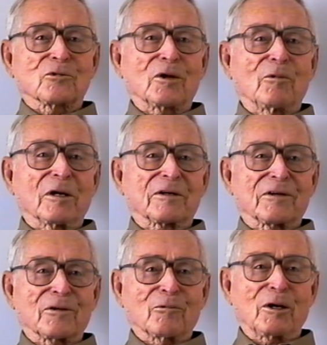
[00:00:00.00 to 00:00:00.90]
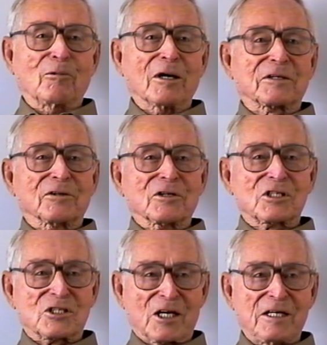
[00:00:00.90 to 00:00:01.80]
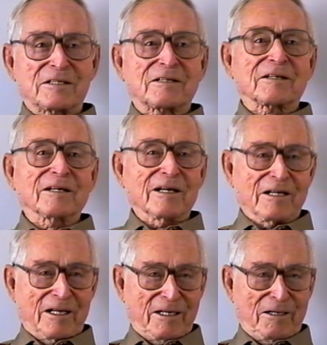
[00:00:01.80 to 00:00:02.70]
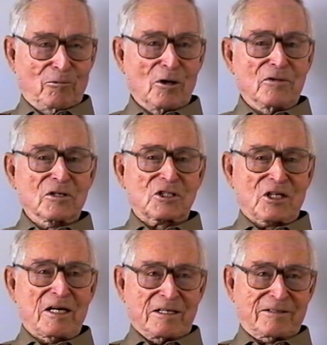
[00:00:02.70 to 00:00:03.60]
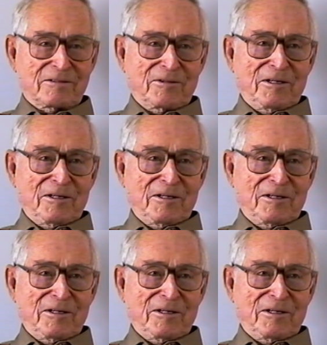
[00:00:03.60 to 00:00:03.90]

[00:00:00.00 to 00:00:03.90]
Sure. We went to the state. And they won the state